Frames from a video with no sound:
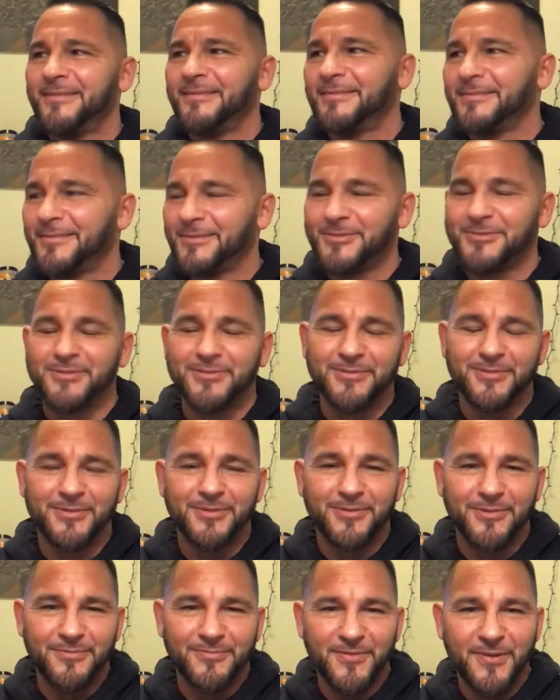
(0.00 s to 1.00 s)
There's
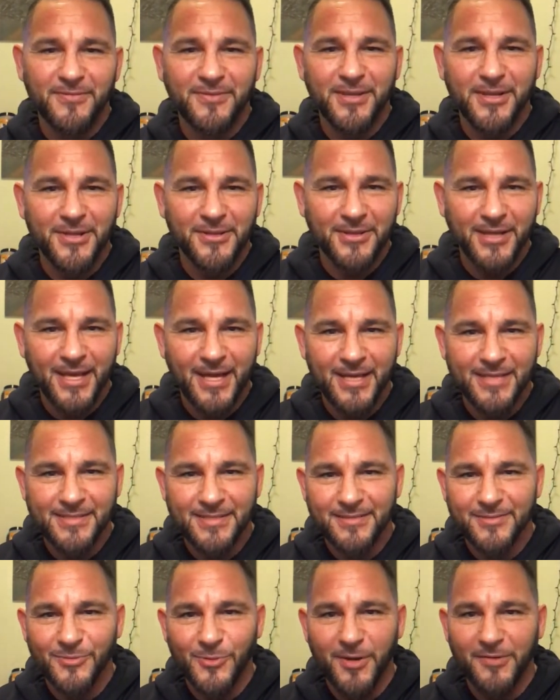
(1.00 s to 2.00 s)
15 other guys,
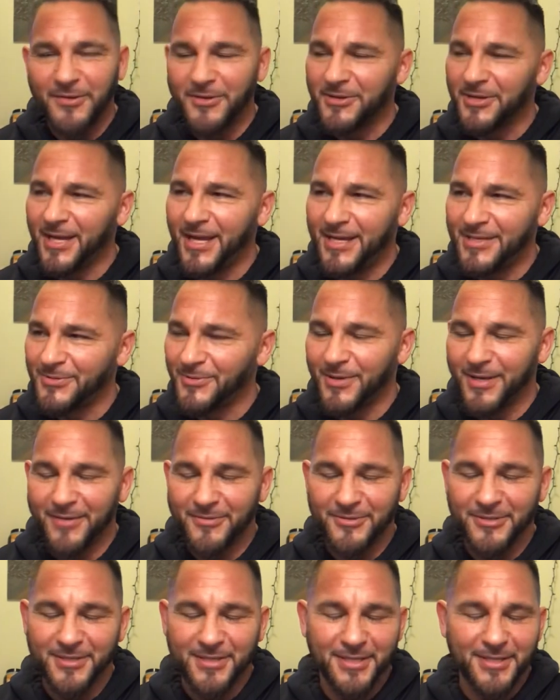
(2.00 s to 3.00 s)
12 other guys, or
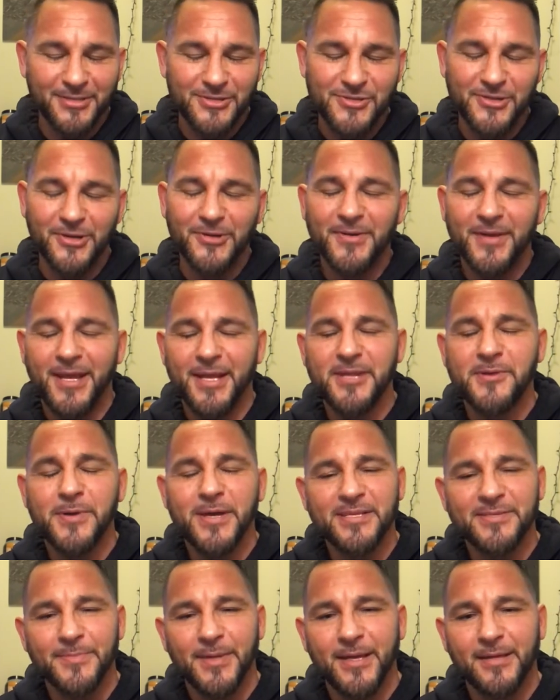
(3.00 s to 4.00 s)
whatever in here. So,
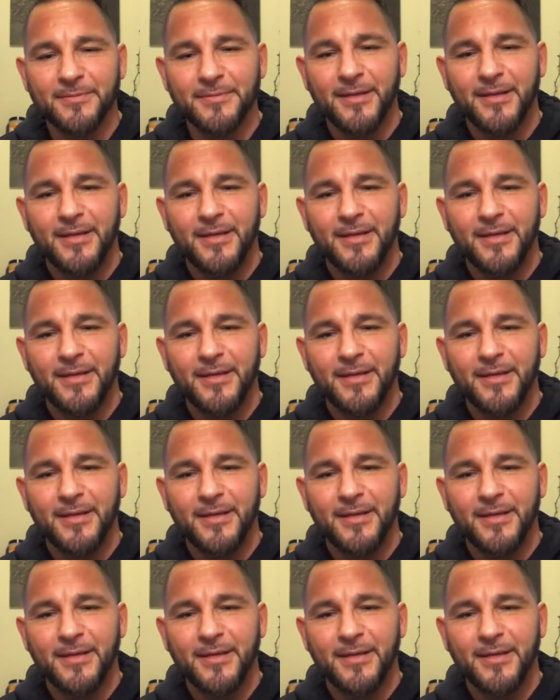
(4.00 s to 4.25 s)
anyways, man,